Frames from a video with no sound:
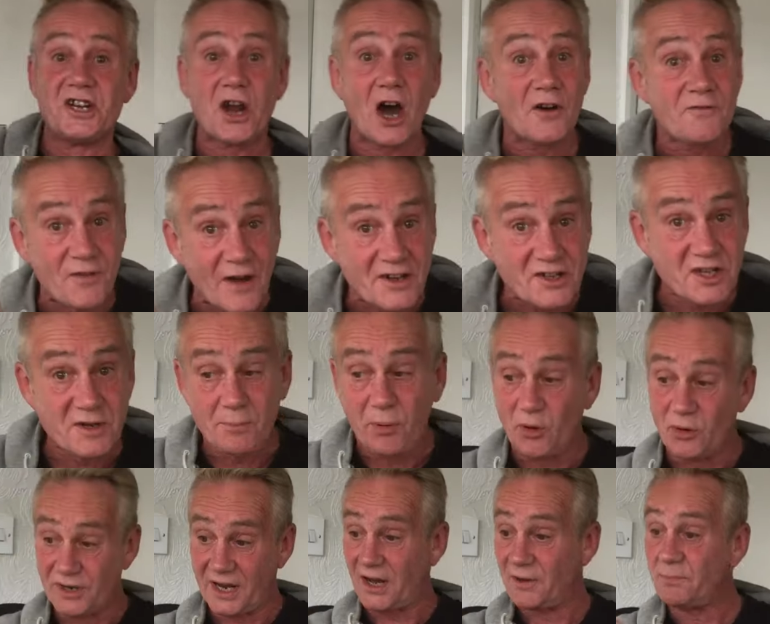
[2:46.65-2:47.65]
I've actually
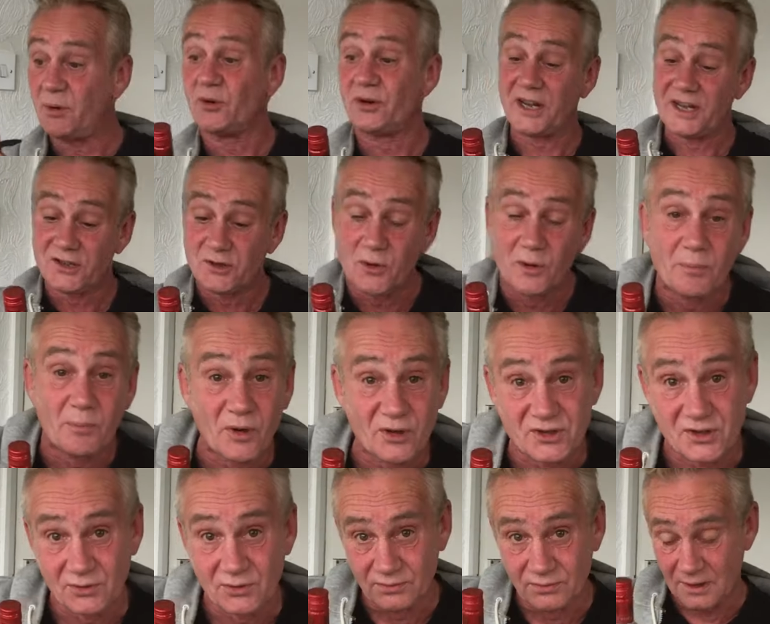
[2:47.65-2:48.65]
poured it into a
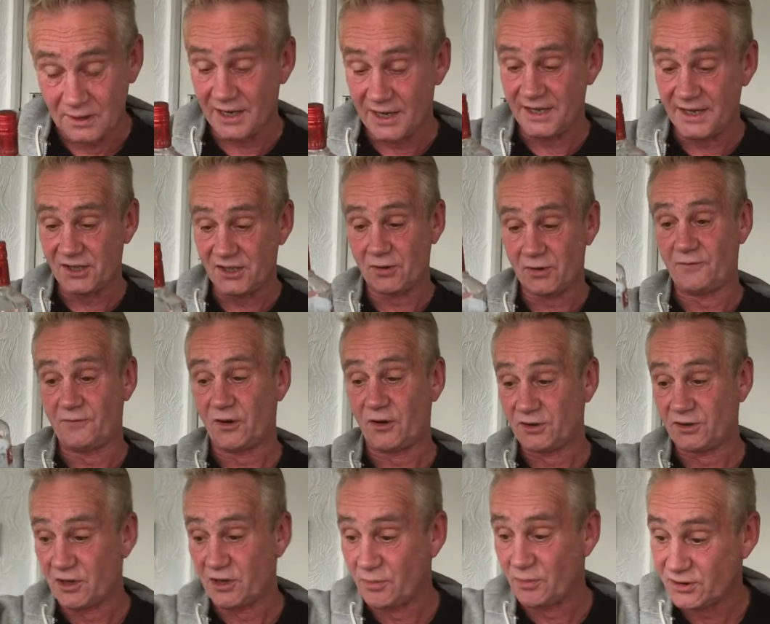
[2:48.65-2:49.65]
bottle, into a
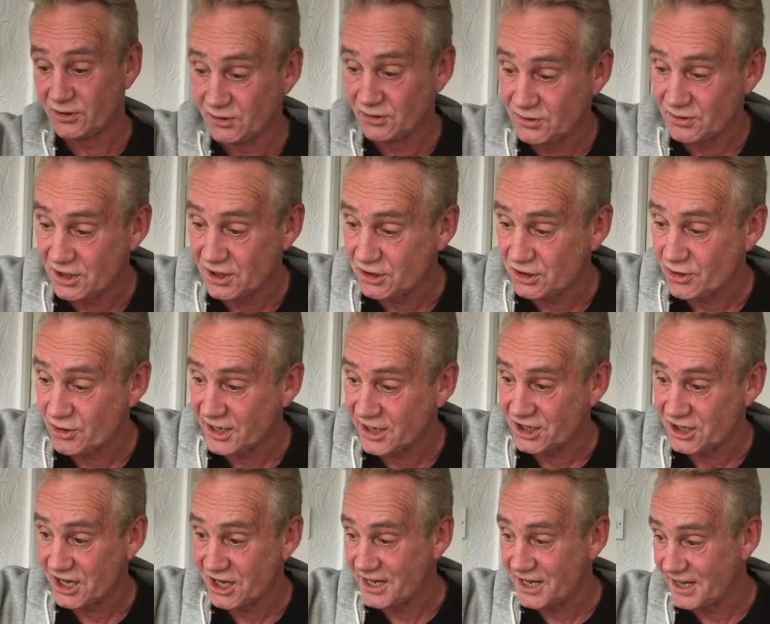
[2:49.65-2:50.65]
vodka bottle to trick
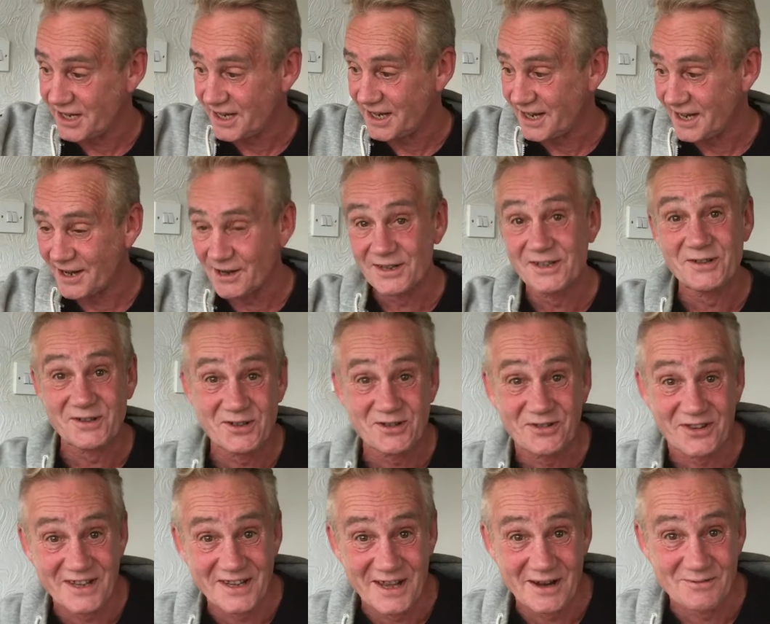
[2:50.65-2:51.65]
Shaky here. Did you
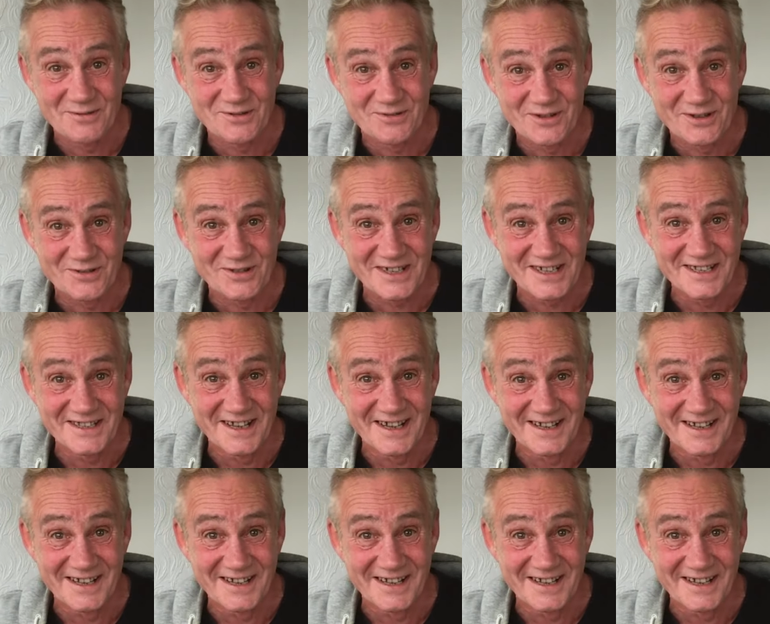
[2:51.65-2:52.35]
think that was real gin then?